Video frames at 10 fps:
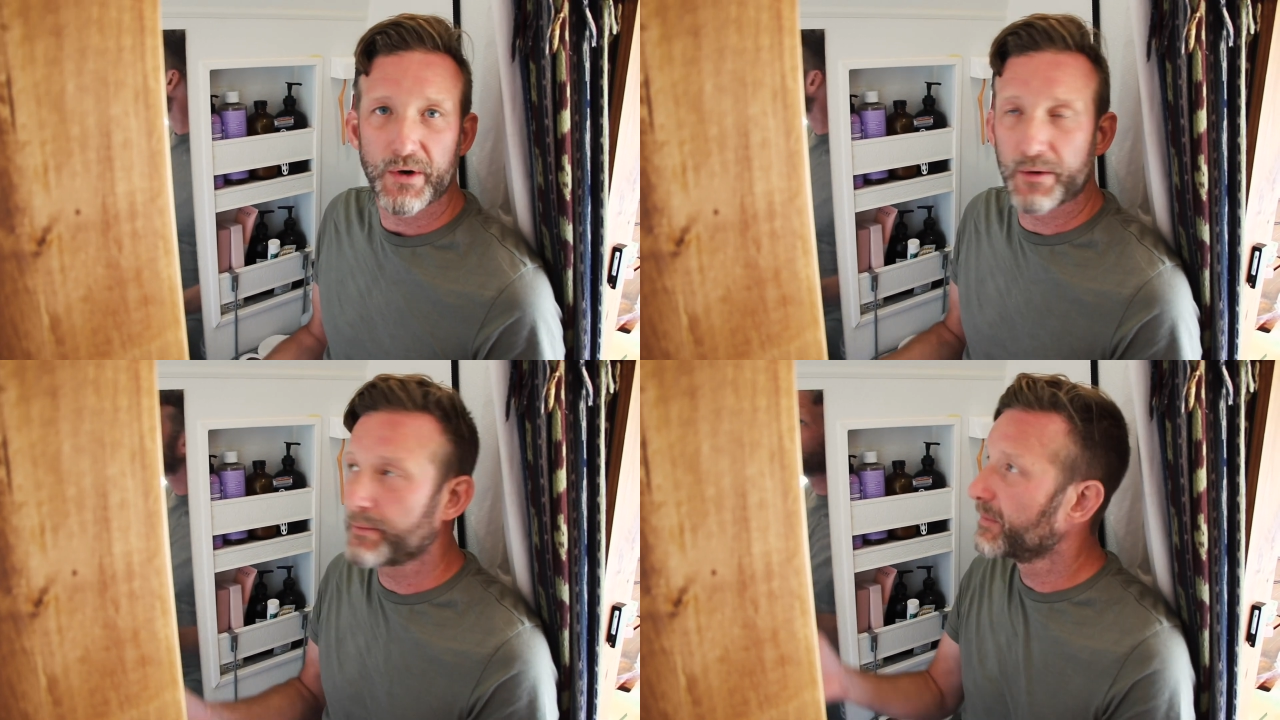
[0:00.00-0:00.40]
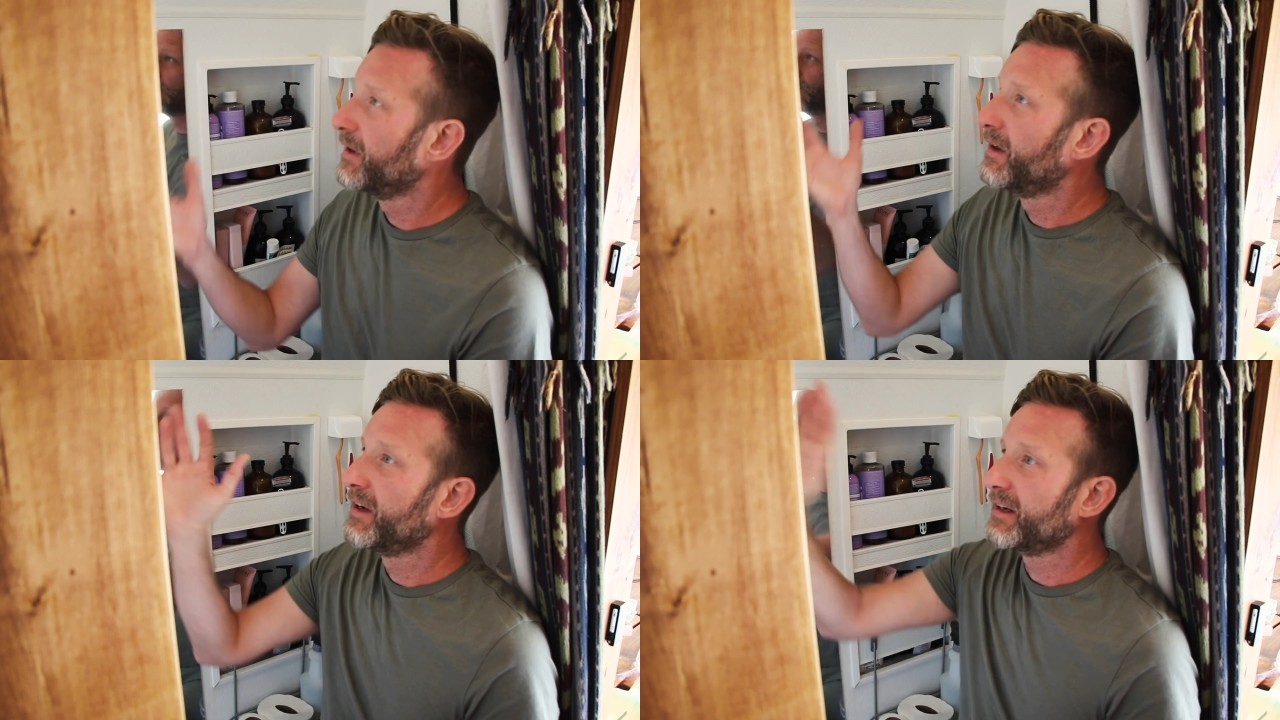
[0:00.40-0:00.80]
Or
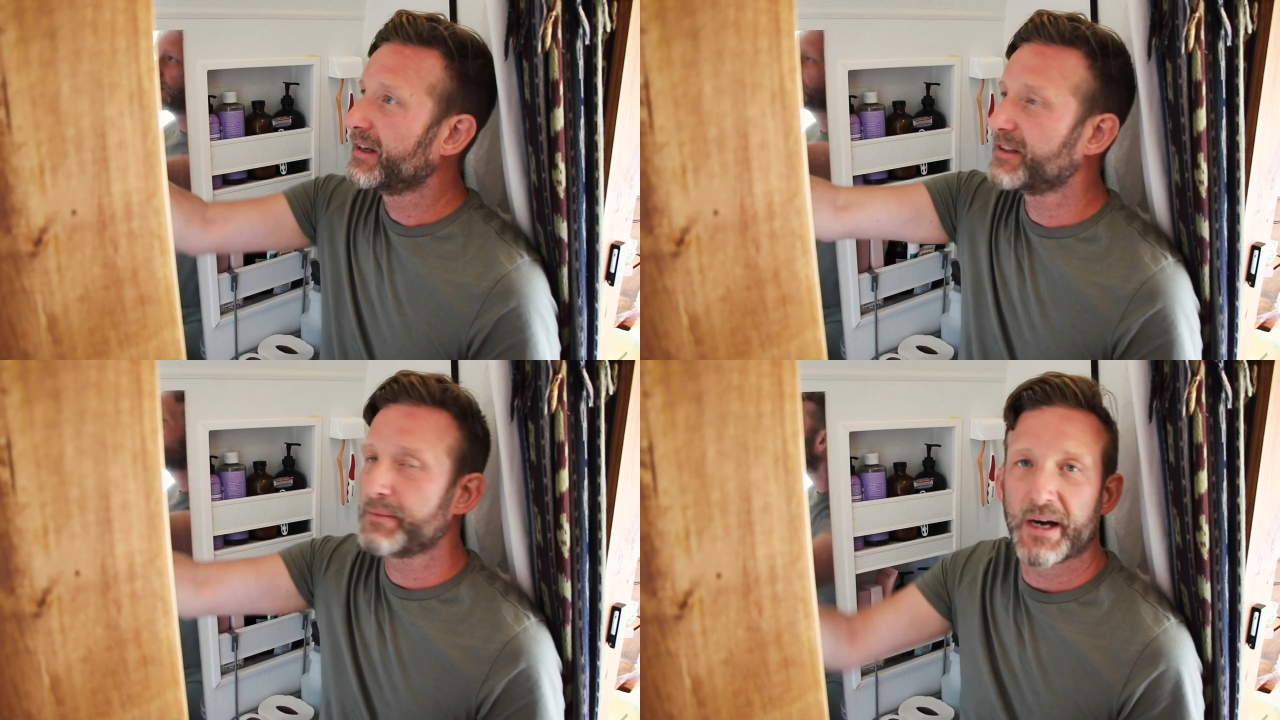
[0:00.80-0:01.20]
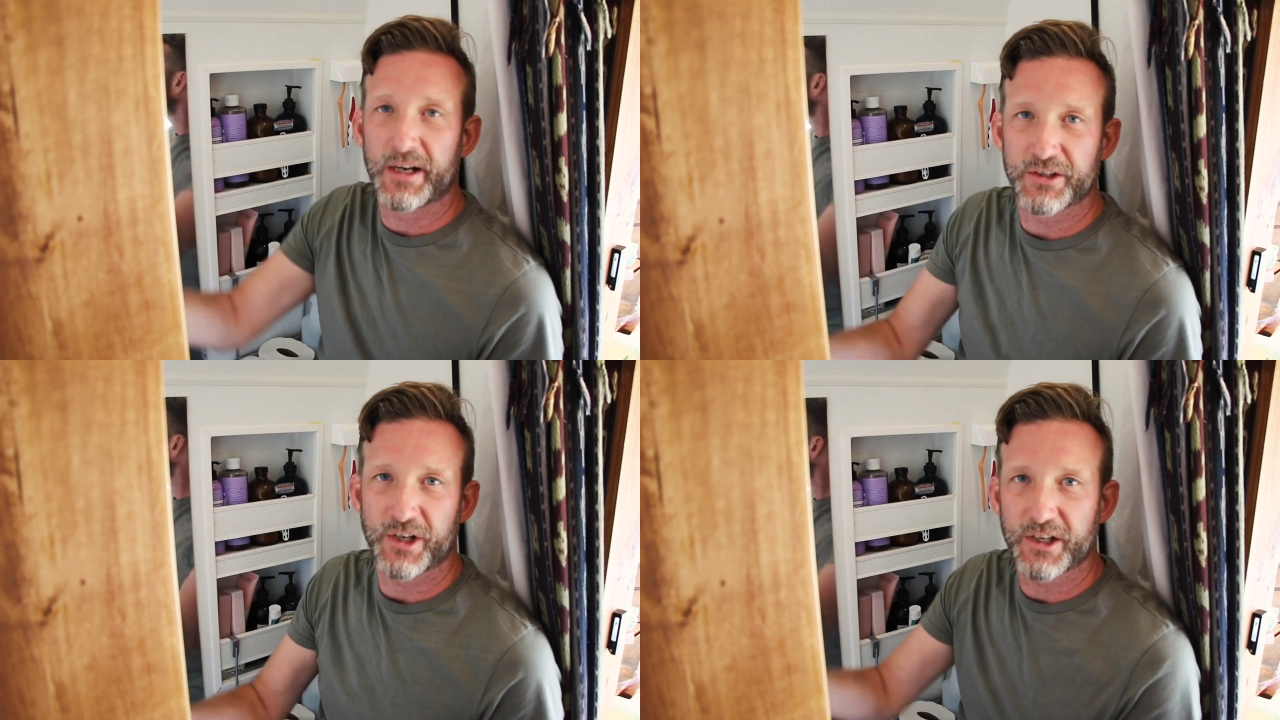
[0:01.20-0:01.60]
get some kind
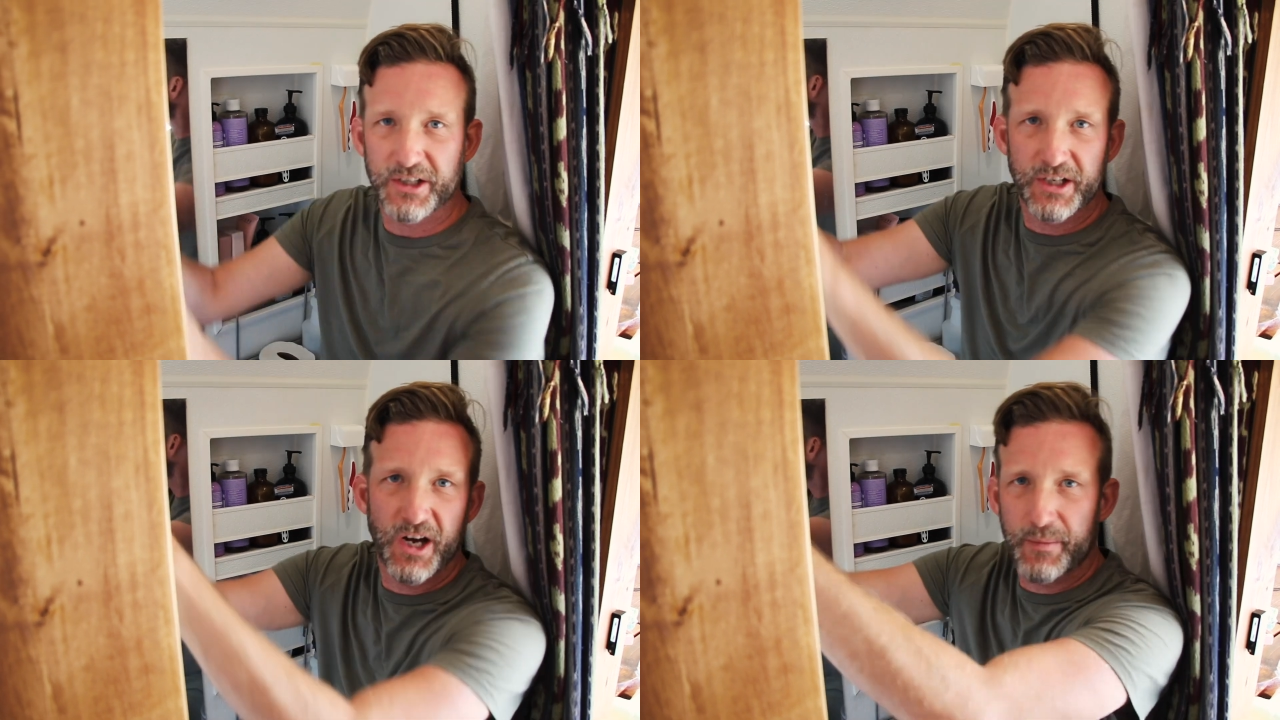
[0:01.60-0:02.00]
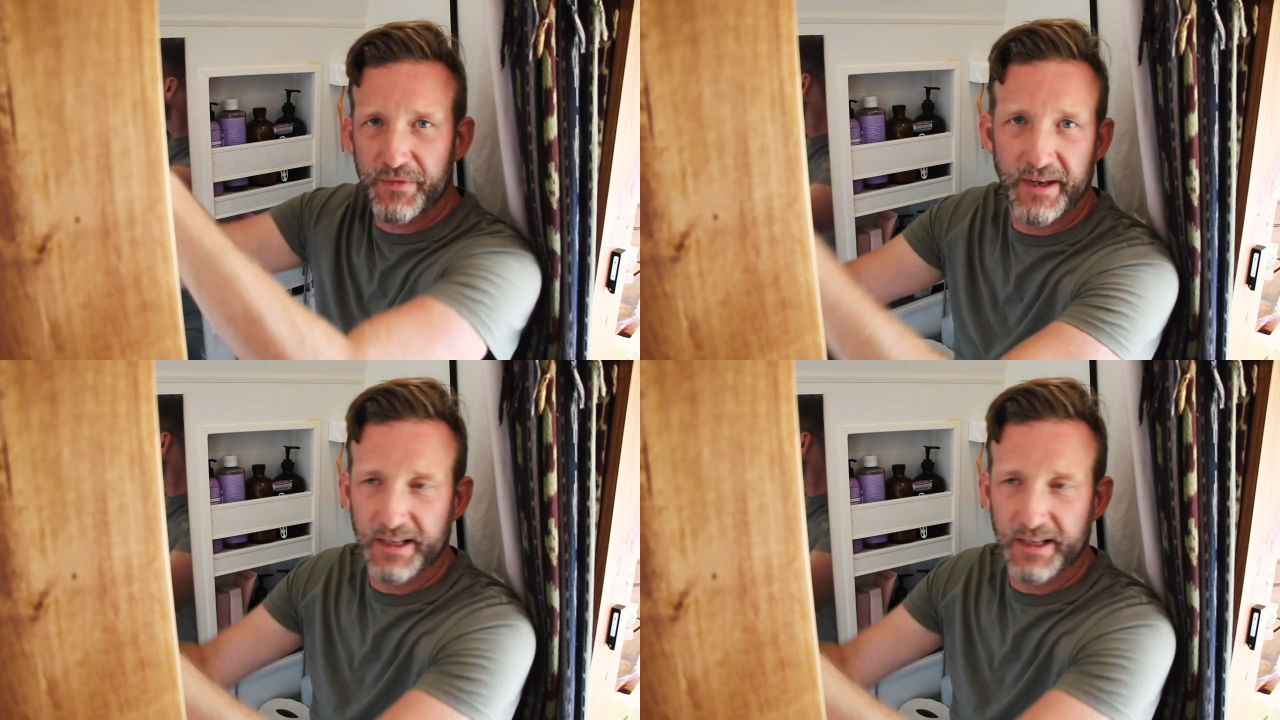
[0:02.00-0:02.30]
of suction cup thing